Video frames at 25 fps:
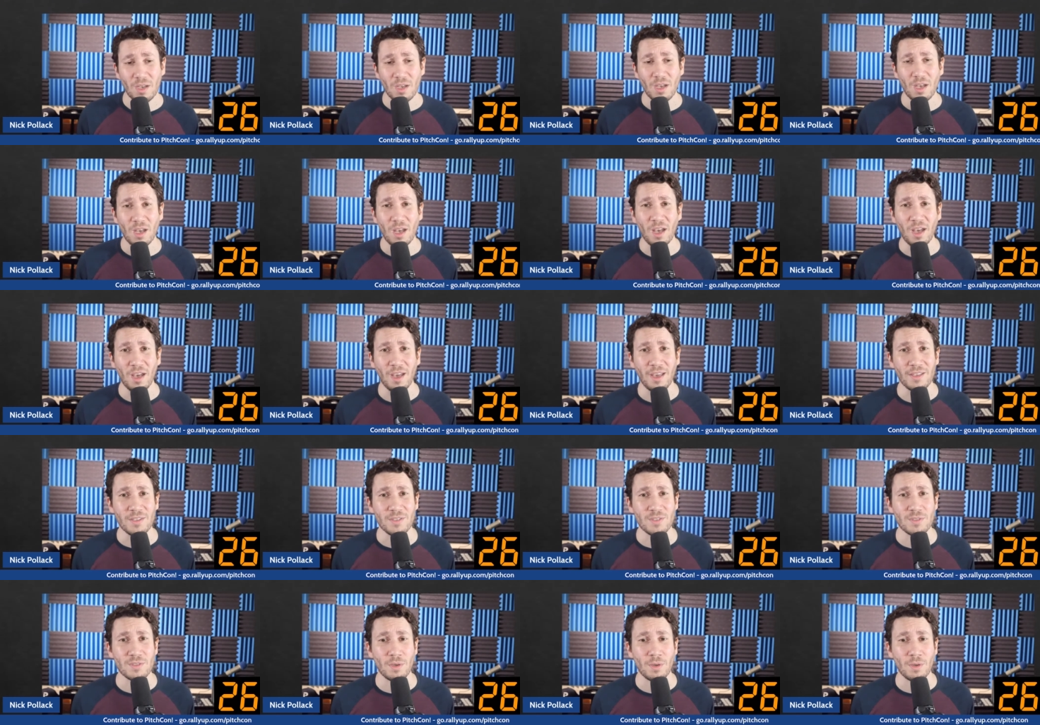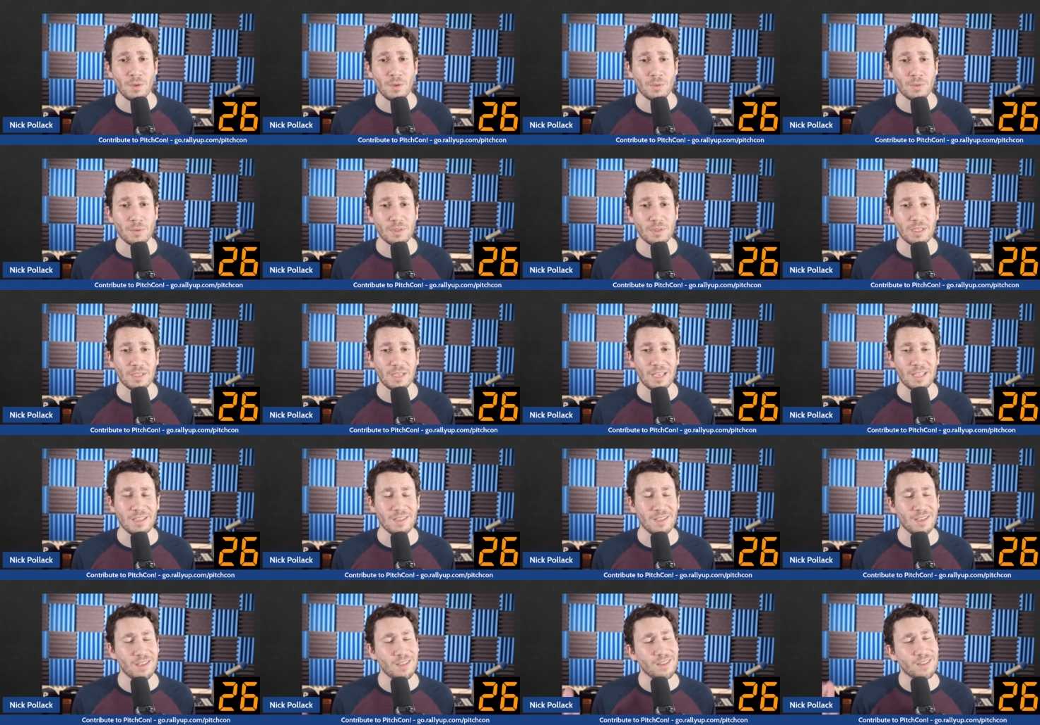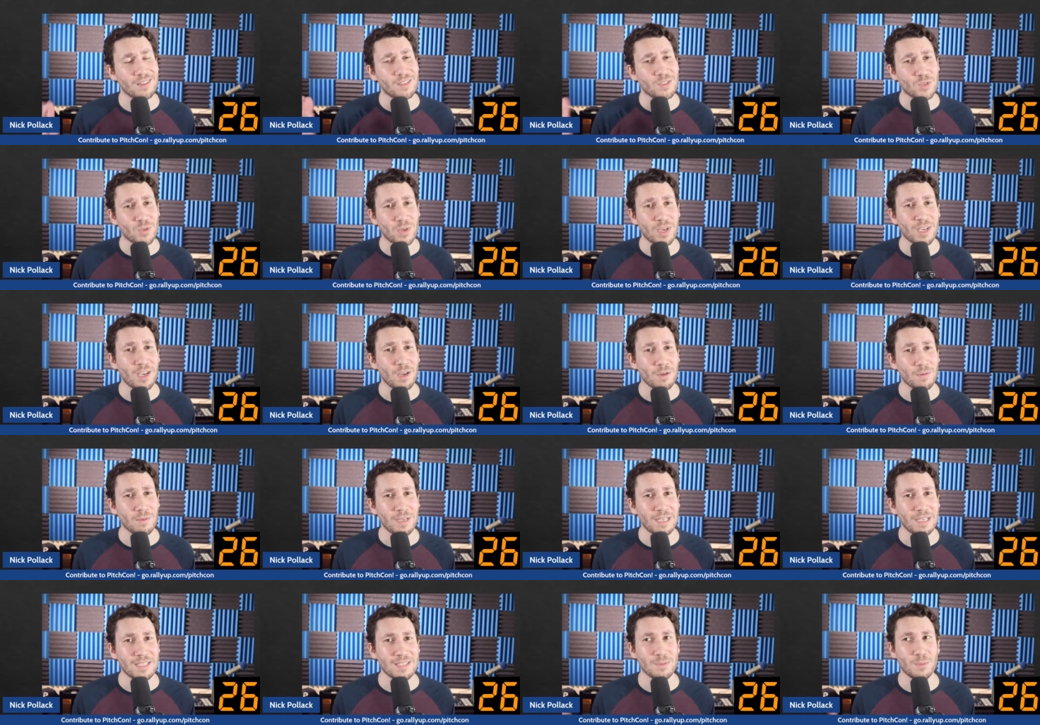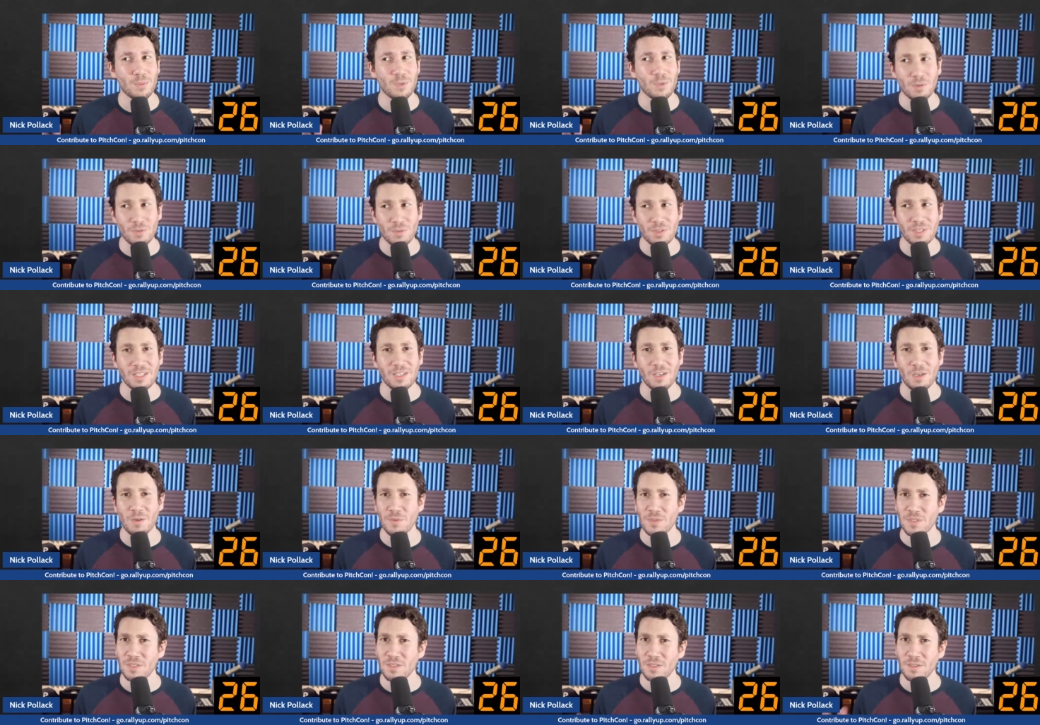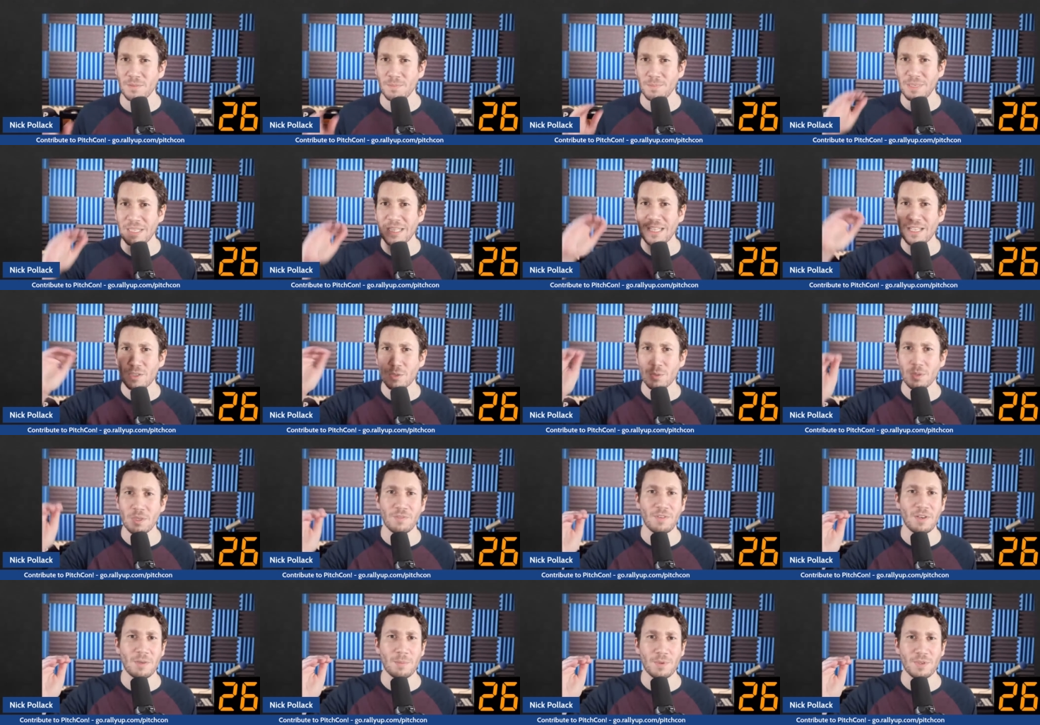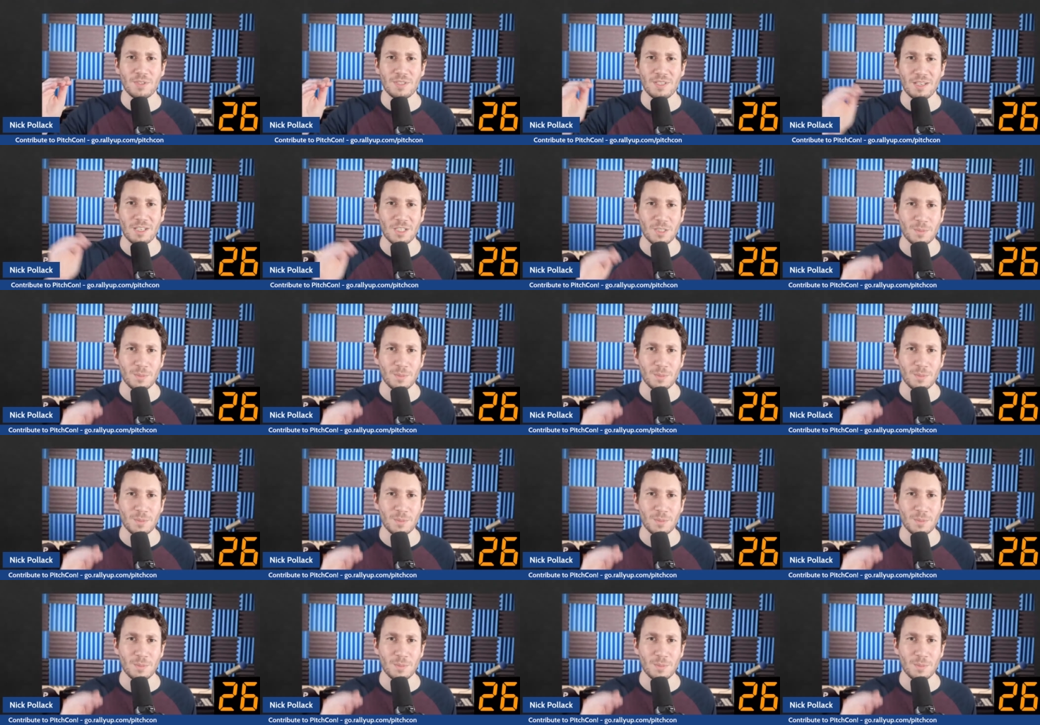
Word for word: Uh, so and the, the strikeout rates, we don't really know if it's going to be that 25%.